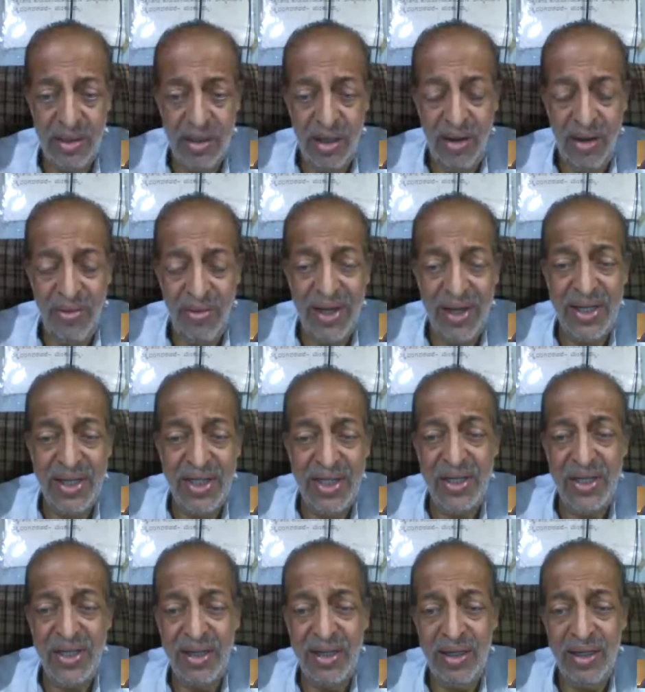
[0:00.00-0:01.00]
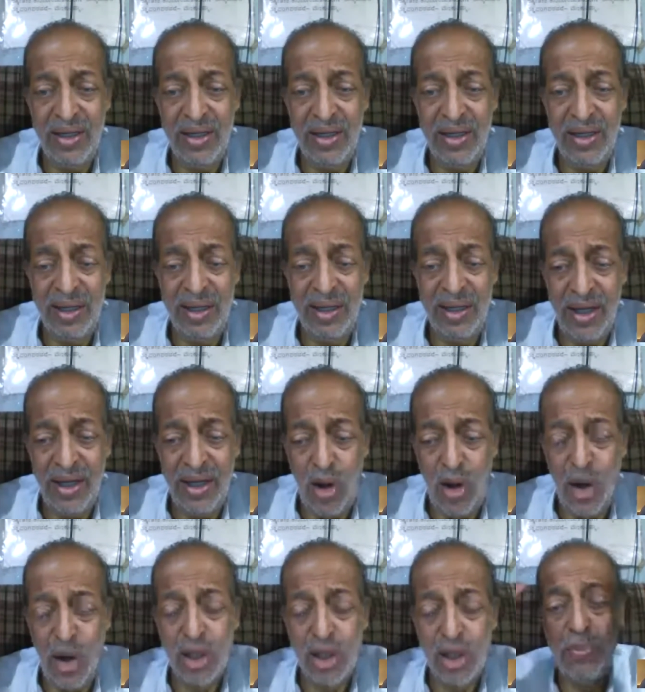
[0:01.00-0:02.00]
that it
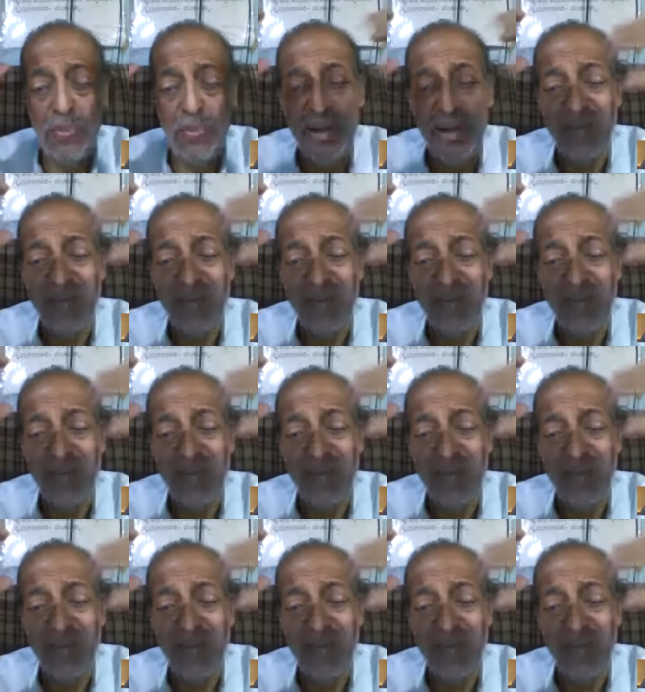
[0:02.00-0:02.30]
occupies the